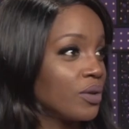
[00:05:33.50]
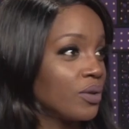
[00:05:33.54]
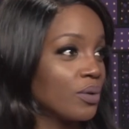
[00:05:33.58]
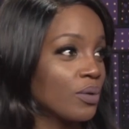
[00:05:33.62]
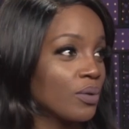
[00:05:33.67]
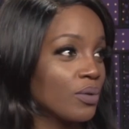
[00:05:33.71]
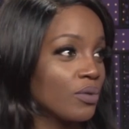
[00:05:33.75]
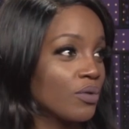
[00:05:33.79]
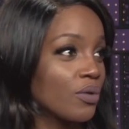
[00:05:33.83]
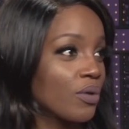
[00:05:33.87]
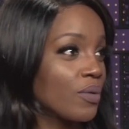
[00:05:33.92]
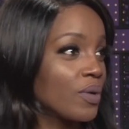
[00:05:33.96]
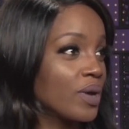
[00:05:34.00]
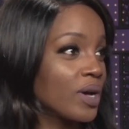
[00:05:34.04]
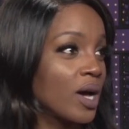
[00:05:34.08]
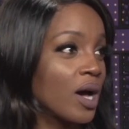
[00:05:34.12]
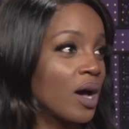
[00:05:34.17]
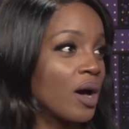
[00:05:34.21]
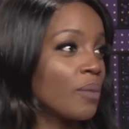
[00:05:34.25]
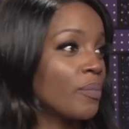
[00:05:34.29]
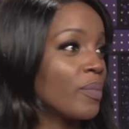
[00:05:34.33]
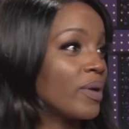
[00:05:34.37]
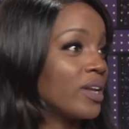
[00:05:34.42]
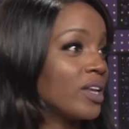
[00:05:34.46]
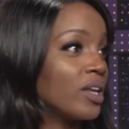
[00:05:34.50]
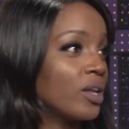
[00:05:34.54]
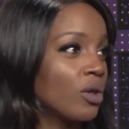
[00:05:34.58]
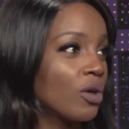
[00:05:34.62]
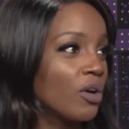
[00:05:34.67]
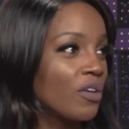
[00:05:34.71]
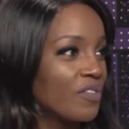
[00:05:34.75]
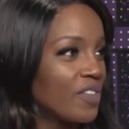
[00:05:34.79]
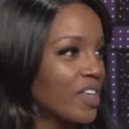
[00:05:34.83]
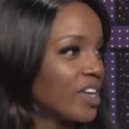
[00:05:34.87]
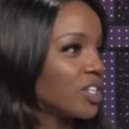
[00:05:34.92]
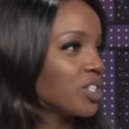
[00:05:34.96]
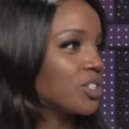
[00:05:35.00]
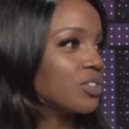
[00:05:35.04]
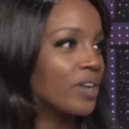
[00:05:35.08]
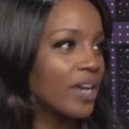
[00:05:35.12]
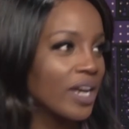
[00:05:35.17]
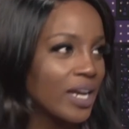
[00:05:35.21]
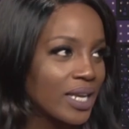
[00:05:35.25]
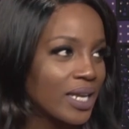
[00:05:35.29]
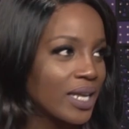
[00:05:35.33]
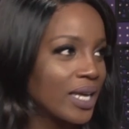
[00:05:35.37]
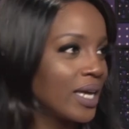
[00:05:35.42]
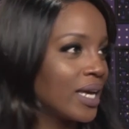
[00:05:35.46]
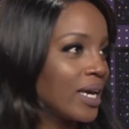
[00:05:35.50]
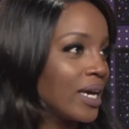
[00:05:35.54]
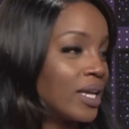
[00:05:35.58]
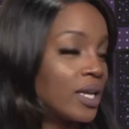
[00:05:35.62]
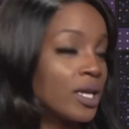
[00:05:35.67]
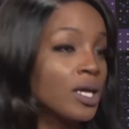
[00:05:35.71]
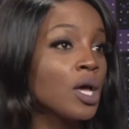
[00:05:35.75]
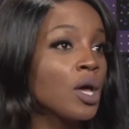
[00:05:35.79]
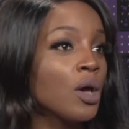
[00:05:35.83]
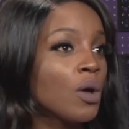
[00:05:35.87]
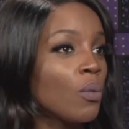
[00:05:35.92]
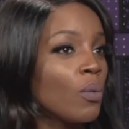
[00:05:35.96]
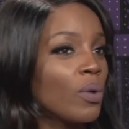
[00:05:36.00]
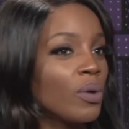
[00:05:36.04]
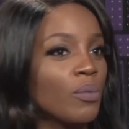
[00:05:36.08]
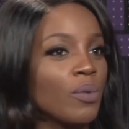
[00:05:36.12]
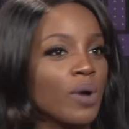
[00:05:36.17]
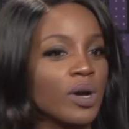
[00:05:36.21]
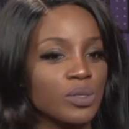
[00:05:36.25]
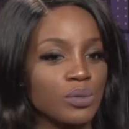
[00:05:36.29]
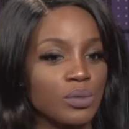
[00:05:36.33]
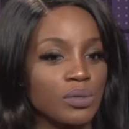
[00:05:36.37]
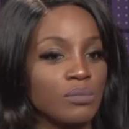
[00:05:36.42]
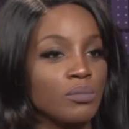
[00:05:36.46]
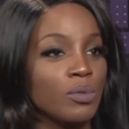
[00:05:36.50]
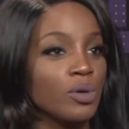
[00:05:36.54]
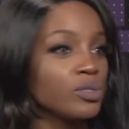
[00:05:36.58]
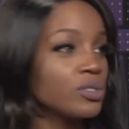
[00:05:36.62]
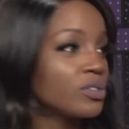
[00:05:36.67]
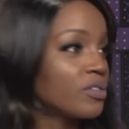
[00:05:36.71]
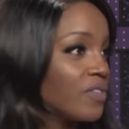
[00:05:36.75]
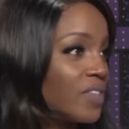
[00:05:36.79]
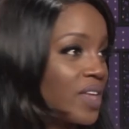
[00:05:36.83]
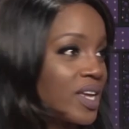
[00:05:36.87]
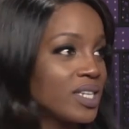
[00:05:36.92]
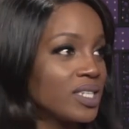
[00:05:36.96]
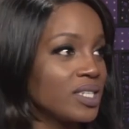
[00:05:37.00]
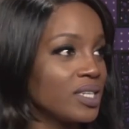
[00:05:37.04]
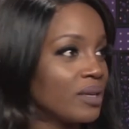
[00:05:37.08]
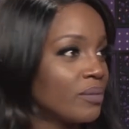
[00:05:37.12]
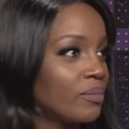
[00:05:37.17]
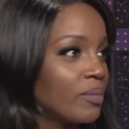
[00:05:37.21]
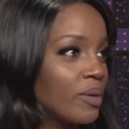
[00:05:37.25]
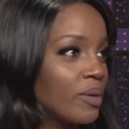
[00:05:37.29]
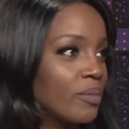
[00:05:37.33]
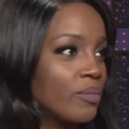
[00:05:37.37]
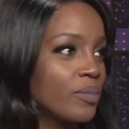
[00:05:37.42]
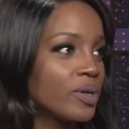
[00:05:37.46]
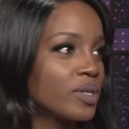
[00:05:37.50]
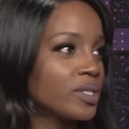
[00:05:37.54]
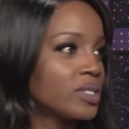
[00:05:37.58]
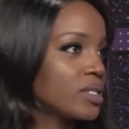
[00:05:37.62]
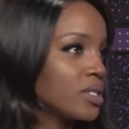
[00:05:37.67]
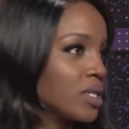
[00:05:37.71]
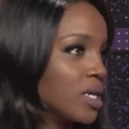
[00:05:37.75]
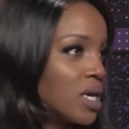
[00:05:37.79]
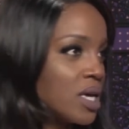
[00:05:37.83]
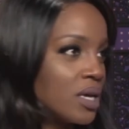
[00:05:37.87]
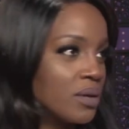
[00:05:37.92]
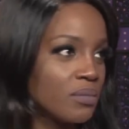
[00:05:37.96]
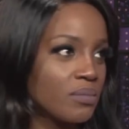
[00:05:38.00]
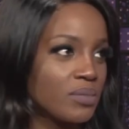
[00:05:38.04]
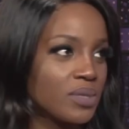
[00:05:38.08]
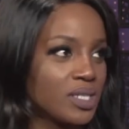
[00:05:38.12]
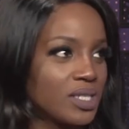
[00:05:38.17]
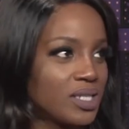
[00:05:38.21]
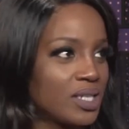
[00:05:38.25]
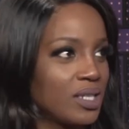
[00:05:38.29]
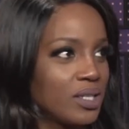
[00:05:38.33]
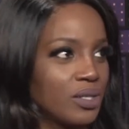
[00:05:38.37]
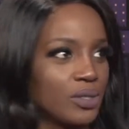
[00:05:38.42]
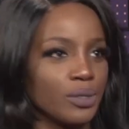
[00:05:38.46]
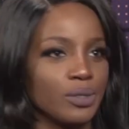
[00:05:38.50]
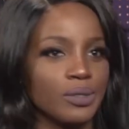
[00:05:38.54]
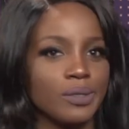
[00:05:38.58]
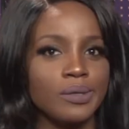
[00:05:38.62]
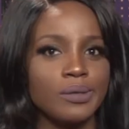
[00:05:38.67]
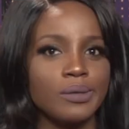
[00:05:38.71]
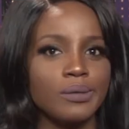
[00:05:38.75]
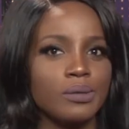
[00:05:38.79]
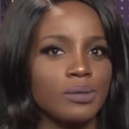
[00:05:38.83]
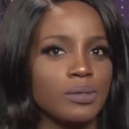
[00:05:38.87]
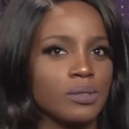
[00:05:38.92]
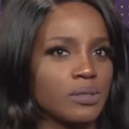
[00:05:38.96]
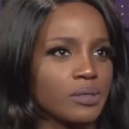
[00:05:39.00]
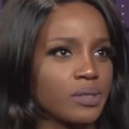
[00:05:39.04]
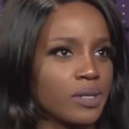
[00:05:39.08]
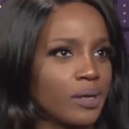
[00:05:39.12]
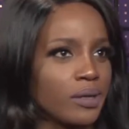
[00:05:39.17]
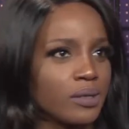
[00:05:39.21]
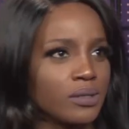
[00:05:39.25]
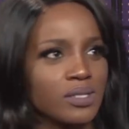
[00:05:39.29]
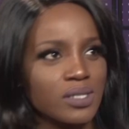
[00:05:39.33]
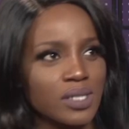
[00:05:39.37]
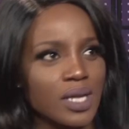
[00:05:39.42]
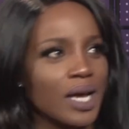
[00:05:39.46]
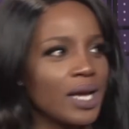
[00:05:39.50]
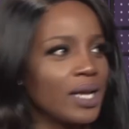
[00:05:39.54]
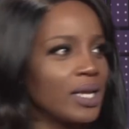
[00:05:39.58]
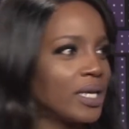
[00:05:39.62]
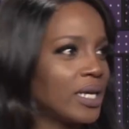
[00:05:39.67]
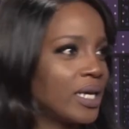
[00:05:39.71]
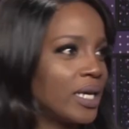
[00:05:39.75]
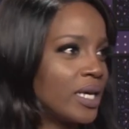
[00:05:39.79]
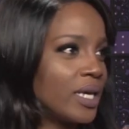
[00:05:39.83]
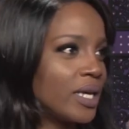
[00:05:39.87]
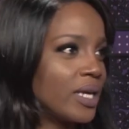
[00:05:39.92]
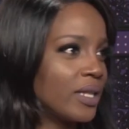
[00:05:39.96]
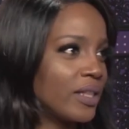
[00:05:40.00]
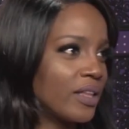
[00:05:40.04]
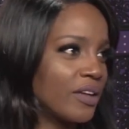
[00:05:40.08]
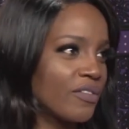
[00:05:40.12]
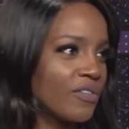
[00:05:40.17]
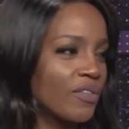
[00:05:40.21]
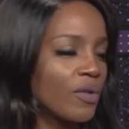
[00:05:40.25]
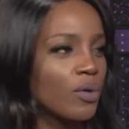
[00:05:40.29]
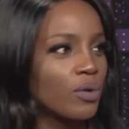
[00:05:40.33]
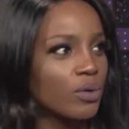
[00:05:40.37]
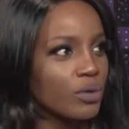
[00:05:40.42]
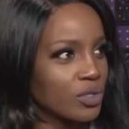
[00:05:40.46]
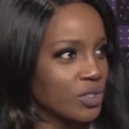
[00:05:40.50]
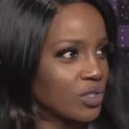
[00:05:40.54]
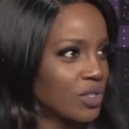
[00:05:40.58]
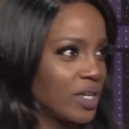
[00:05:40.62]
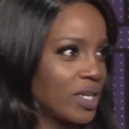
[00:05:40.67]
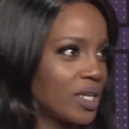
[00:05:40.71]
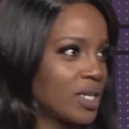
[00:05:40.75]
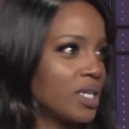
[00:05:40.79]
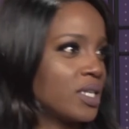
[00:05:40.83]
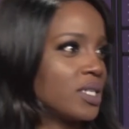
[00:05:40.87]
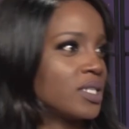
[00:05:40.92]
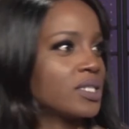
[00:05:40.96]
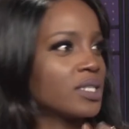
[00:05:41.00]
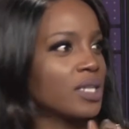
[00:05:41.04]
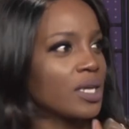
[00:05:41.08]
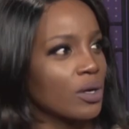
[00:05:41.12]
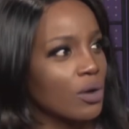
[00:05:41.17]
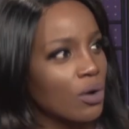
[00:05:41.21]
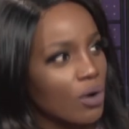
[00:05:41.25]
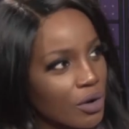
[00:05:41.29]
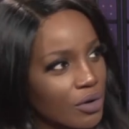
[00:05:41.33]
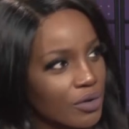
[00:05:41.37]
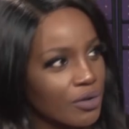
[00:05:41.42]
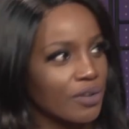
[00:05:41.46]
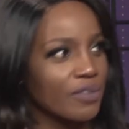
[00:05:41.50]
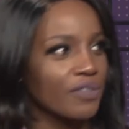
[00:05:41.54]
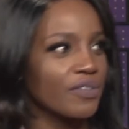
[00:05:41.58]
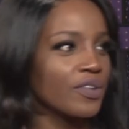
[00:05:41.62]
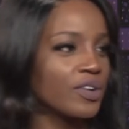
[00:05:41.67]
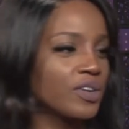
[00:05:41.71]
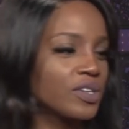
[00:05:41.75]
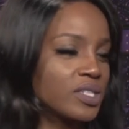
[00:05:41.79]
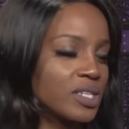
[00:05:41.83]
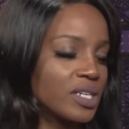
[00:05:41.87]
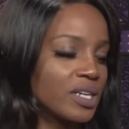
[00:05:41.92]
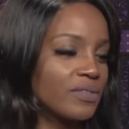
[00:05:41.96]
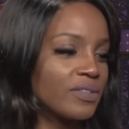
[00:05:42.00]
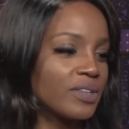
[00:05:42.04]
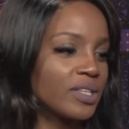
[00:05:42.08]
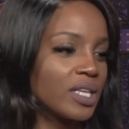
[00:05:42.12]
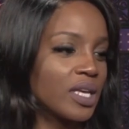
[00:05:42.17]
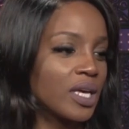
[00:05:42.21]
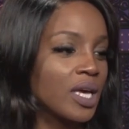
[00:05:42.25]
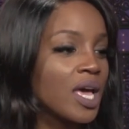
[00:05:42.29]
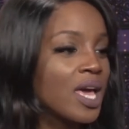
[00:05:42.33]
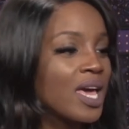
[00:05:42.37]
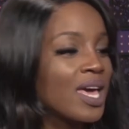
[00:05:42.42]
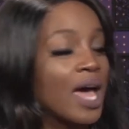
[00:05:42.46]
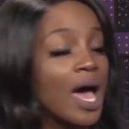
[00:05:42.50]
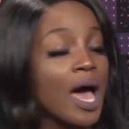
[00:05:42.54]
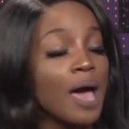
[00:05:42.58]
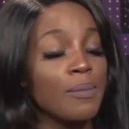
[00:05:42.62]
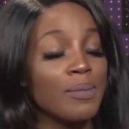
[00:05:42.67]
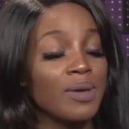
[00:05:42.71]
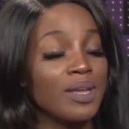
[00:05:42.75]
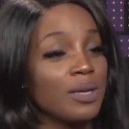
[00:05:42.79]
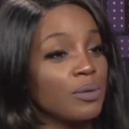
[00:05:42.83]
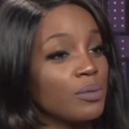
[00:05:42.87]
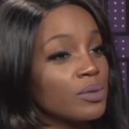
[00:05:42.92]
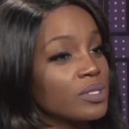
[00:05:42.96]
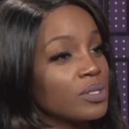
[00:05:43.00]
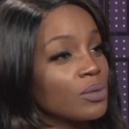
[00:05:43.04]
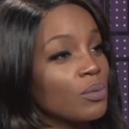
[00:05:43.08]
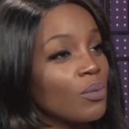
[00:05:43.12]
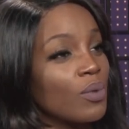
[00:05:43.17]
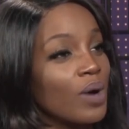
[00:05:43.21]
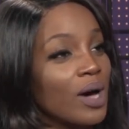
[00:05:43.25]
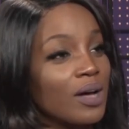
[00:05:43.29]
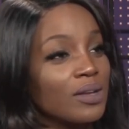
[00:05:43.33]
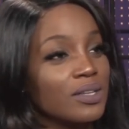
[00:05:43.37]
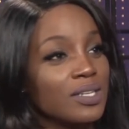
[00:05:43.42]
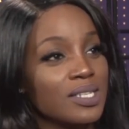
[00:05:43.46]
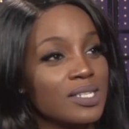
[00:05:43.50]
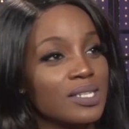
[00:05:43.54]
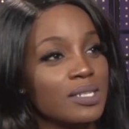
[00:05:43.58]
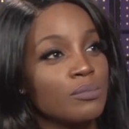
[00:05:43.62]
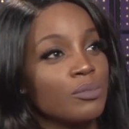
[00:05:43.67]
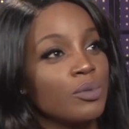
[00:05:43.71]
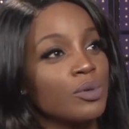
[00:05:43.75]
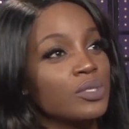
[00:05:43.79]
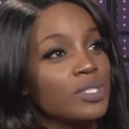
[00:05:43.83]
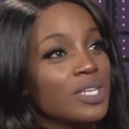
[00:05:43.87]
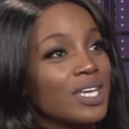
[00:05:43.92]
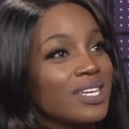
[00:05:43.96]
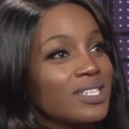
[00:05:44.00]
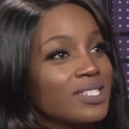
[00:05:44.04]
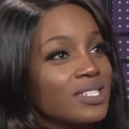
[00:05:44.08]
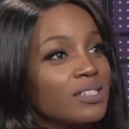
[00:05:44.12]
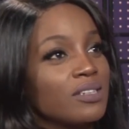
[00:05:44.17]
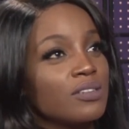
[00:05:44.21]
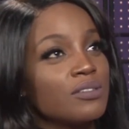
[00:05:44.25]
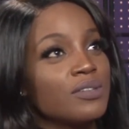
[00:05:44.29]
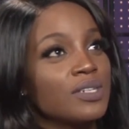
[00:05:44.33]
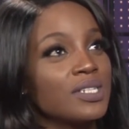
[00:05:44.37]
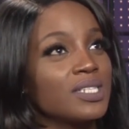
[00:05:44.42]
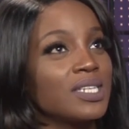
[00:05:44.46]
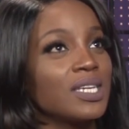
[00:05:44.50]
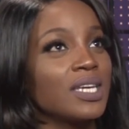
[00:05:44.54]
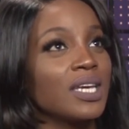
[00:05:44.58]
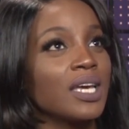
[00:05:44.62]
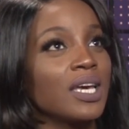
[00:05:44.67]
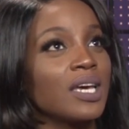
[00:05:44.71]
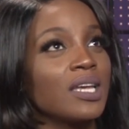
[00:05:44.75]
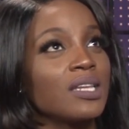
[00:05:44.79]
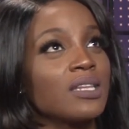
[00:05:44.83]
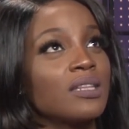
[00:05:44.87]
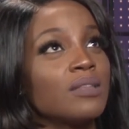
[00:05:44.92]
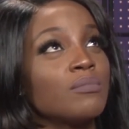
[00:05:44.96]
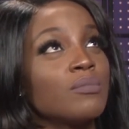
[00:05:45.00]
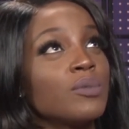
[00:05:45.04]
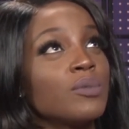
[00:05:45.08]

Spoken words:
you know, growing up, and a lot of their training. And we worked with most of their team members, Miss Tina Knowles, their styling, their vocal trainers, their choreographers and everything. I mean, it was the wildest and most exhilarating and the